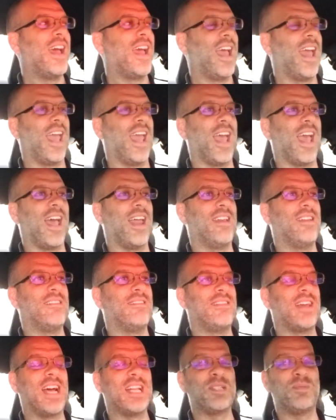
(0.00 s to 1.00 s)
And
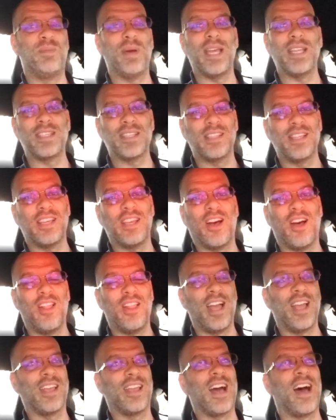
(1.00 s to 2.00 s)
that's basically all
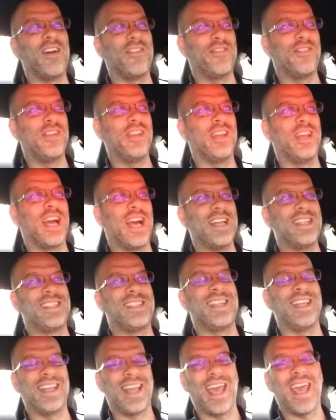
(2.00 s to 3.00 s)
I got for you guys
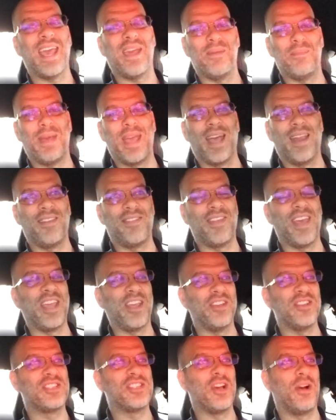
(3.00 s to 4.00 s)
today, man. Thank
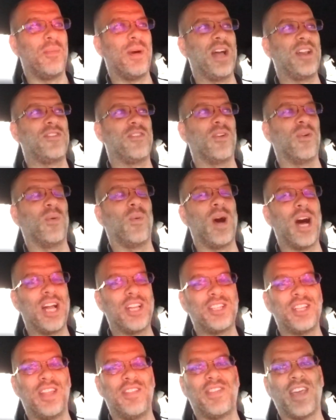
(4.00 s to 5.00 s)
you so much for
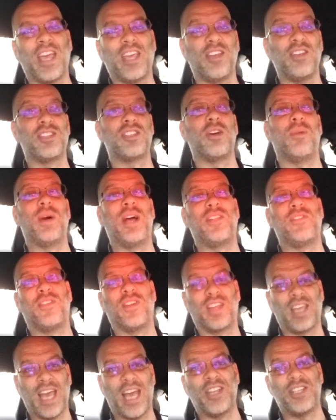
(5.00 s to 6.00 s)
watching. Thank you so much for
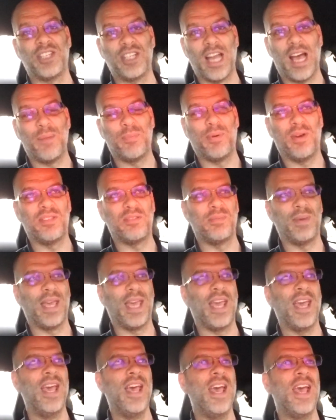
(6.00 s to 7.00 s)
catching up with
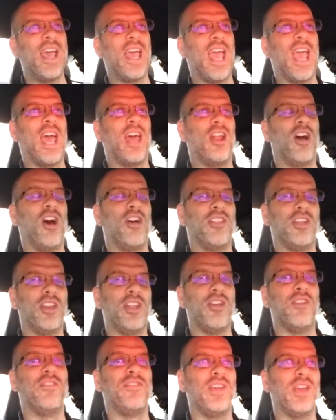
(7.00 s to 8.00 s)
me. And all the
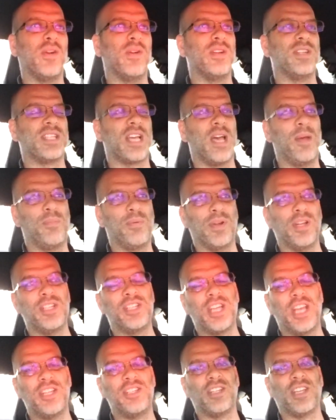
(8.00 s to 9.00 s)
new viewers, I
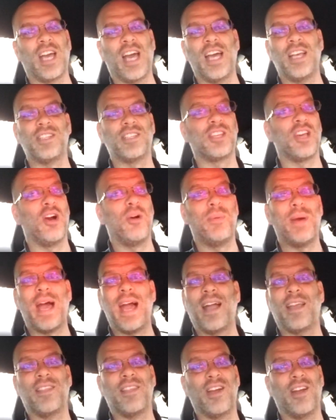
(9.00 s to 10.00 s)
appreciate you guys. Go
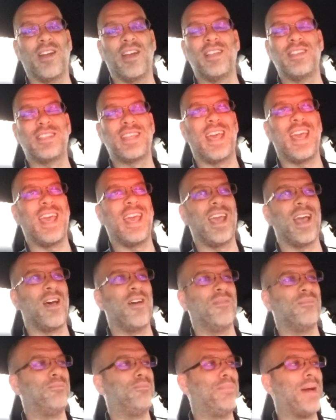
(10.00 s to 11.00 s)
back. There is
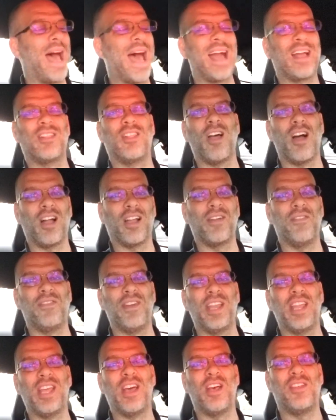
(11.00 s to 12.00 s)
a backlog of
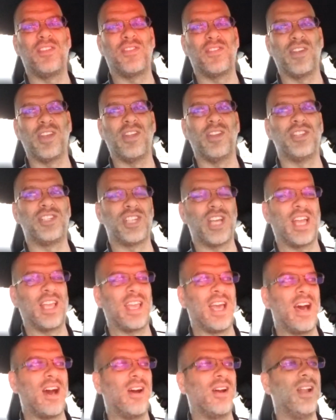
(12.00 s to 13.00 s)
videos for you to check
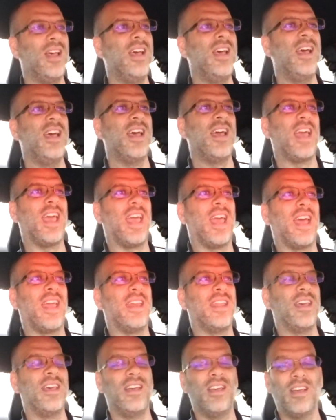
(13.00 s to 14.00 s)
out.
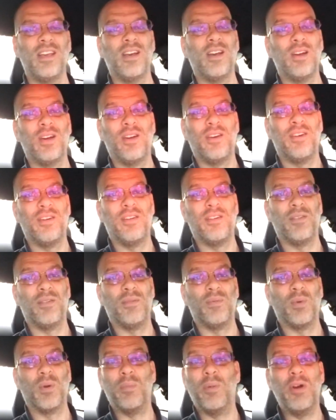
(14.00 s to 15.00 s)
And
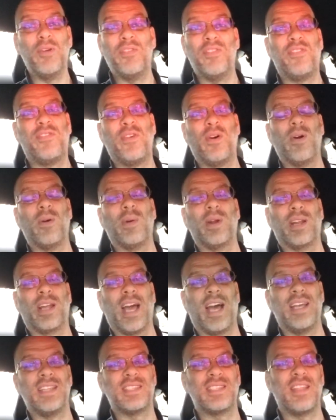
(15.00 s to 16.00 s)
we're moving forward,
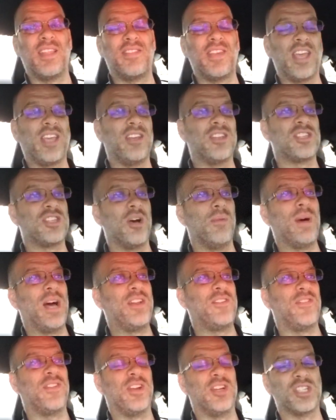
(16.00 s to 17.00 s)
guys. Thank you so
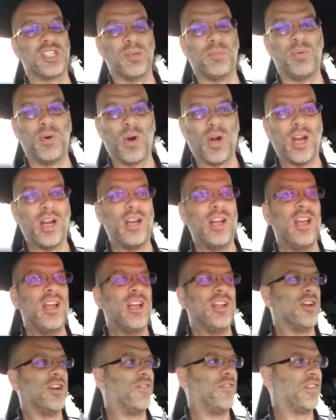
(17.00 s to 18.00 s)
much for your support.
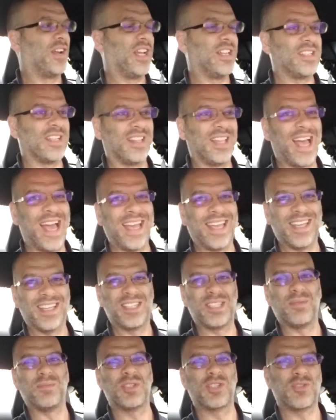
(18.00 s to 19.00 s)
Don't forget to like and
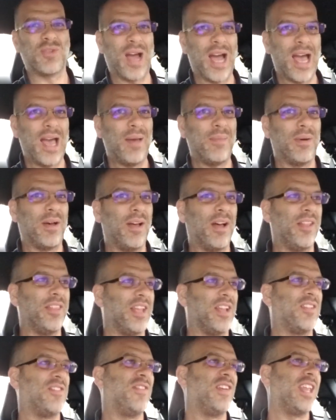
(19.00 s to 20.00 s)
subscribe on
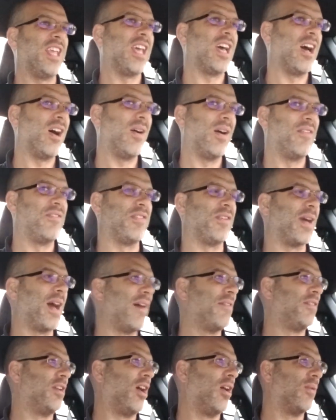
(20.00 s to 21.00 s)
this video if you
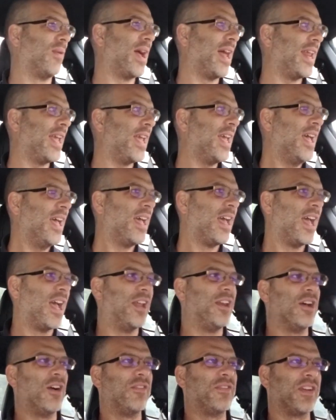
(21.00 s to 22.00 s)
haven't already.
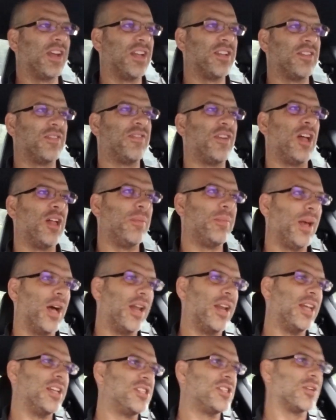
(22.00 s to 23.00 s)
And don't forget to follow me
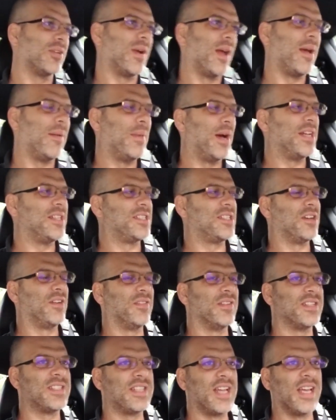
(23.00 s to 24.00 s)
on Instagram at
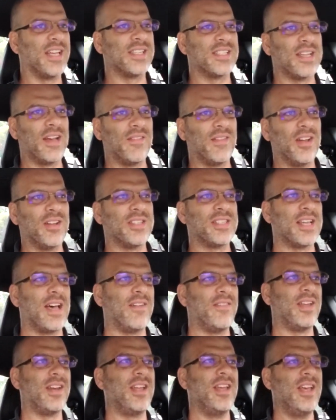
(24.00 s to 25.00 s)

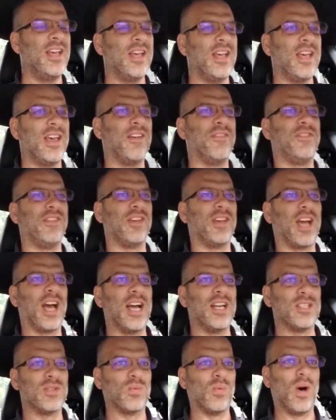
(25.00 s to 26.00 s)
SilverStang707 if you
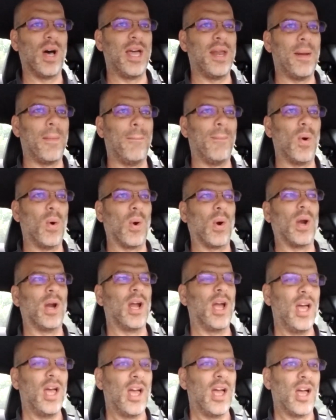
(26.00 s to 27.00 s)
guys want more
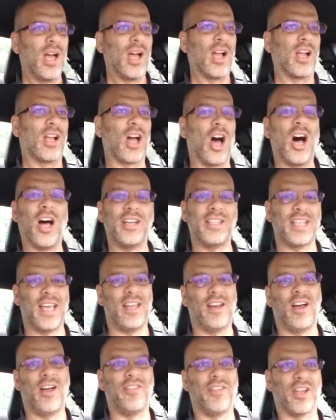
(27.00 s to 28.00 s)

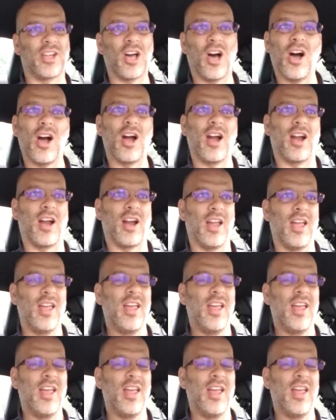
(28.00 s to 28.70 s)
content on the car.